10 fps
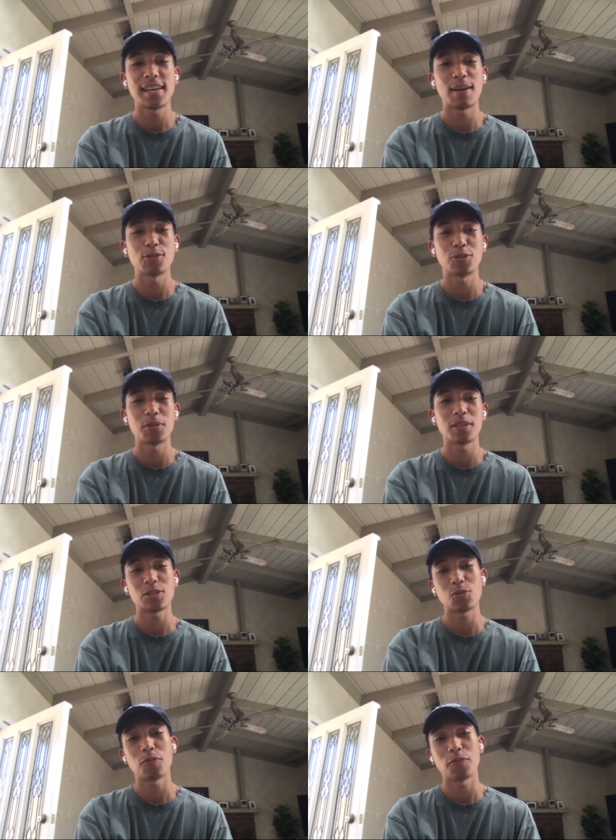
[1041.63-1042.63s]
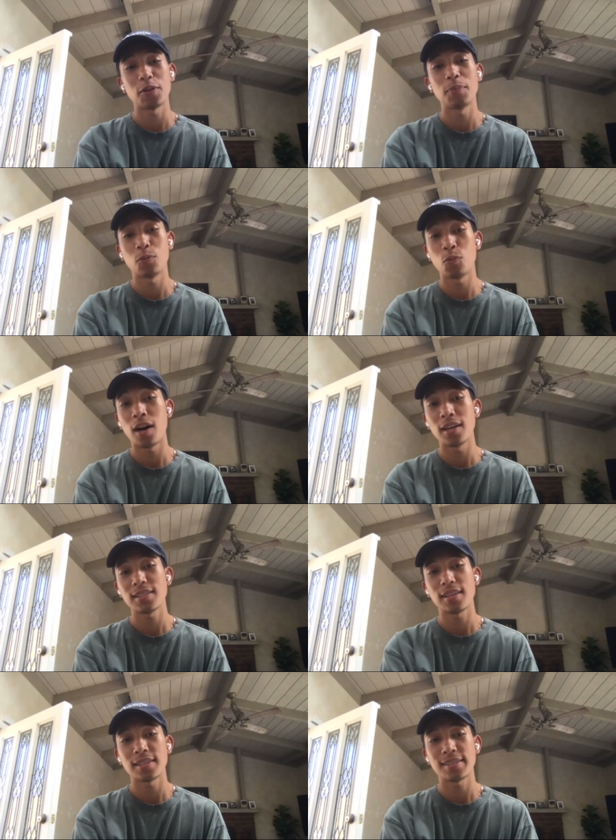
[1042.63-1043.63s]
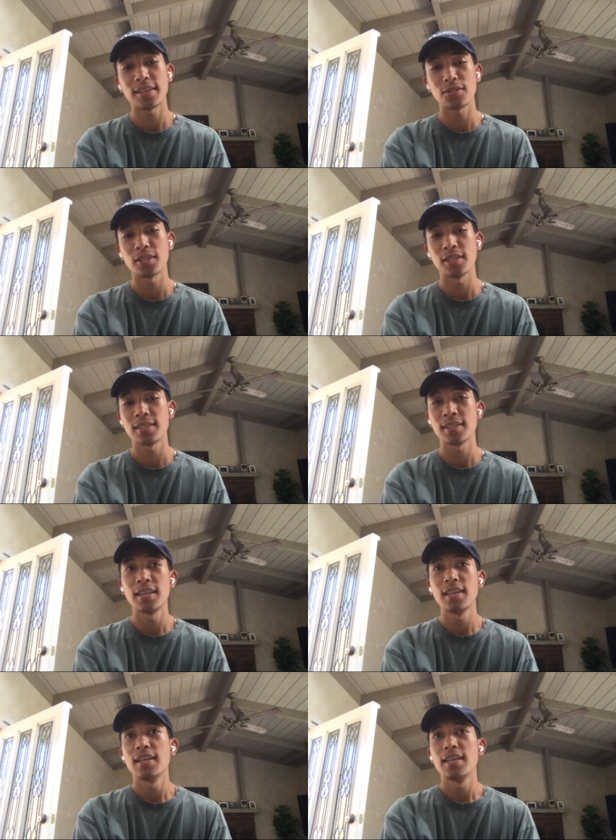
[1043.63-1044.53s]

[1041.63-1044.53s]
I was shooting a short film in Watts, Los Angeles,